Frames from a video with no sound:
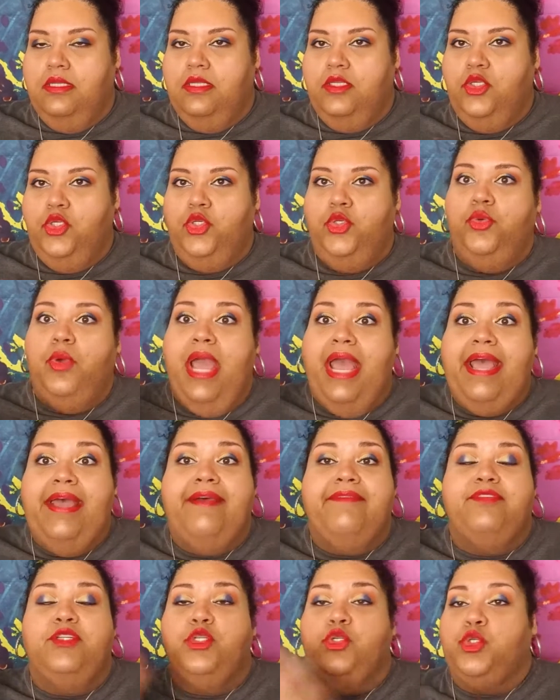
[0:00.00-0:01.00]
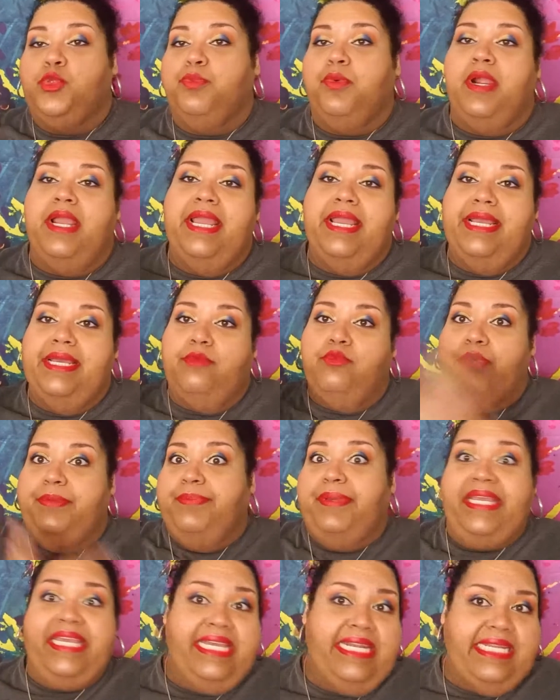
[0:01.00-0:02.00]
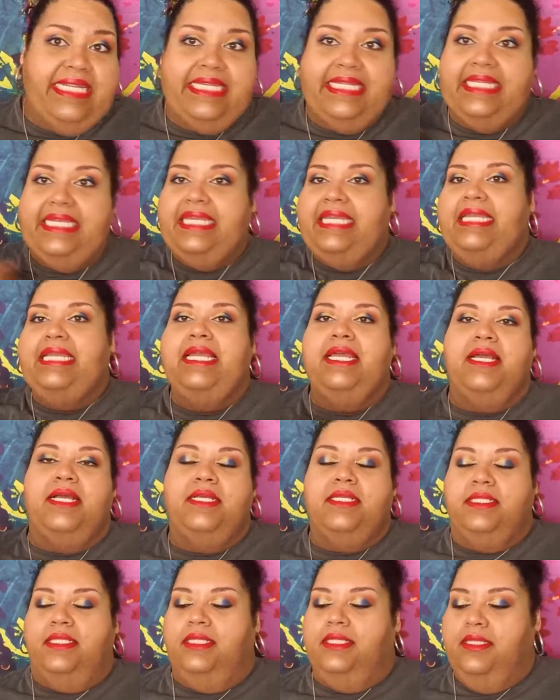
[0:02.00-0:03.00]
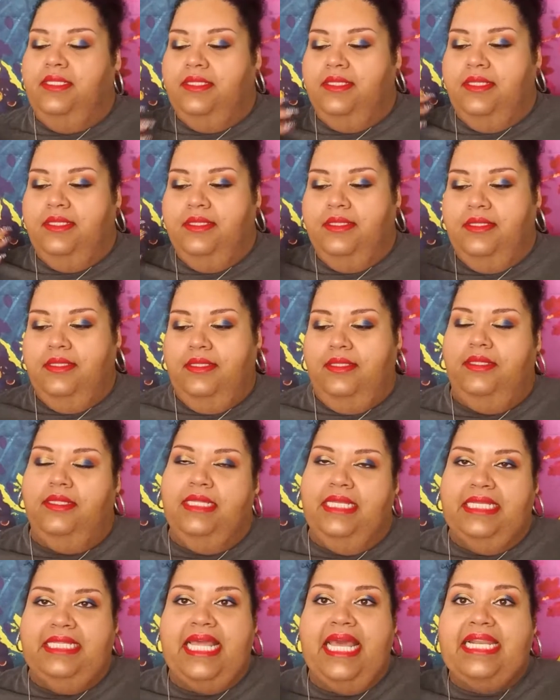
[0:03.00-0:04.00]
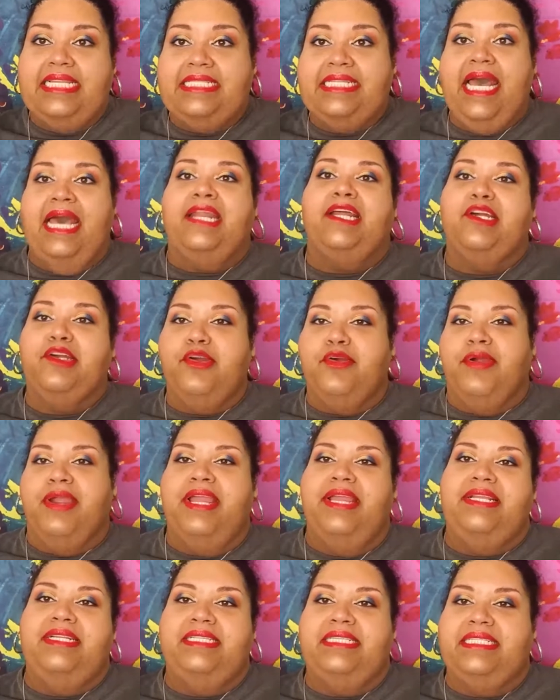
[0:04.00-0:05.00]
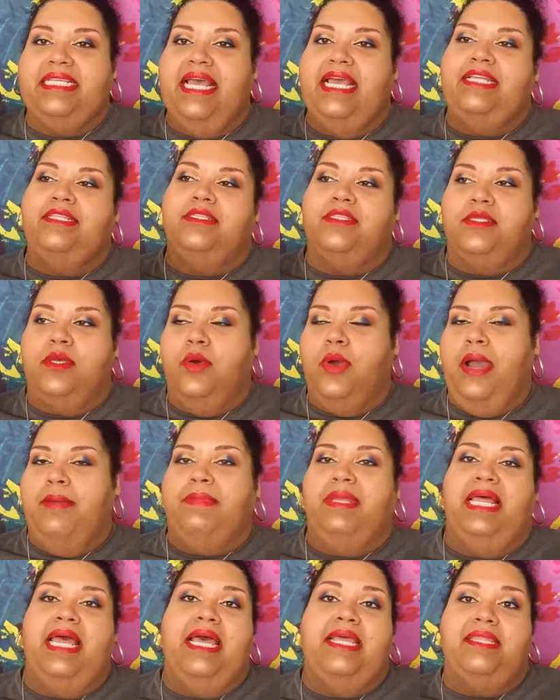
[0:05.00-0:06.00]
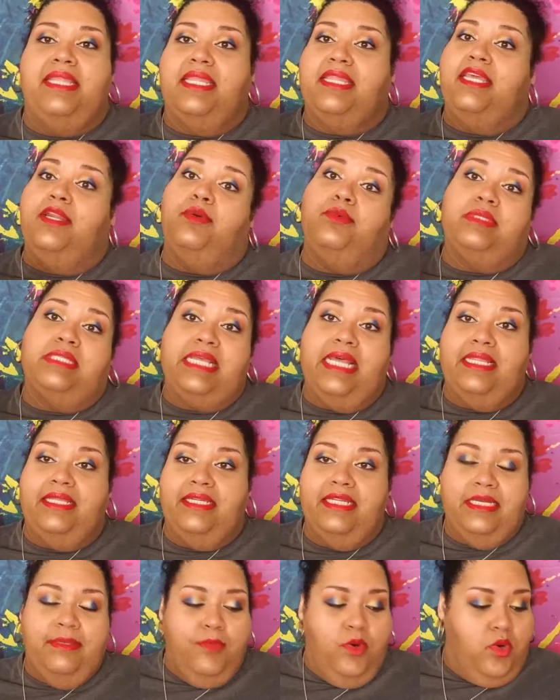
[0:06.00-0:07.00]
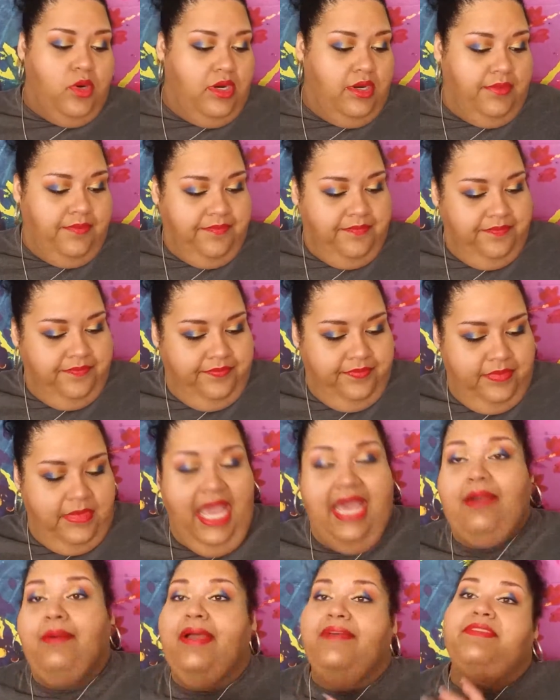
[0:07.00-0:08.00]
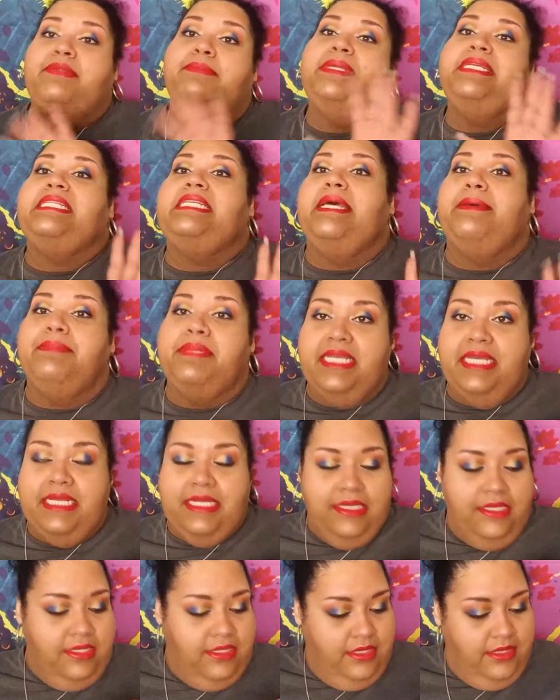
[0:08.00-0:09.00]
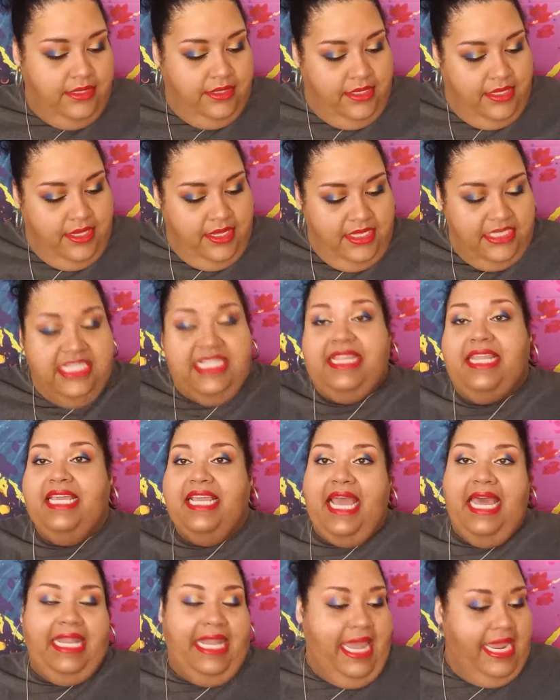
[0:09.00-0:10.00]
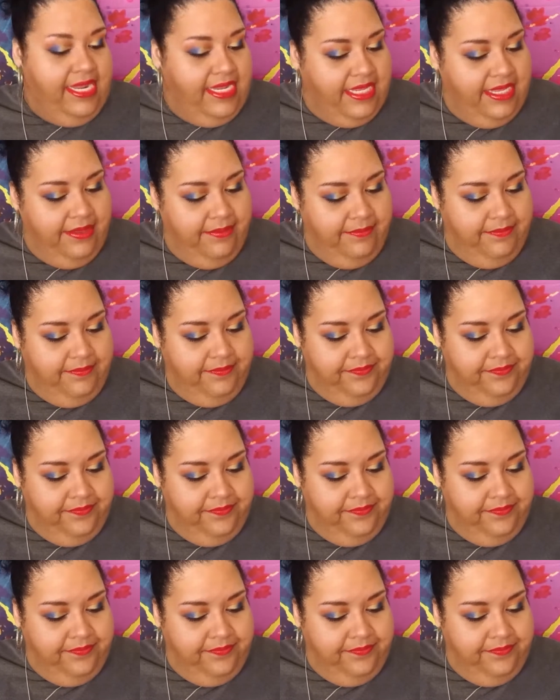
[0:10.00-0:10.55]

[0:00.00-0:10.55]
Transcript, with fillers: You have to spray it repeatedly. Like, that is not a great scent, so I'm glad that they don't sell it anymore. I don't have to be tempted to think I like it.